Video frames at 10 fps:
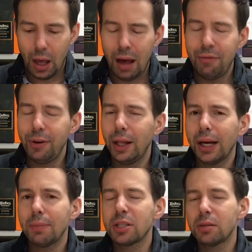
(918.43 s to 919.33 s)
I feel
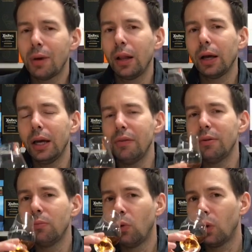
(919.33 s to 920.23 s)
like I'm smelling
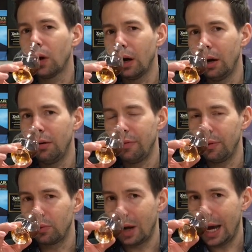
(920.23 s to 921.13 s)
even more of
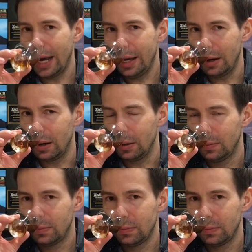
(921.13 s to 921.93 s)
the rye here.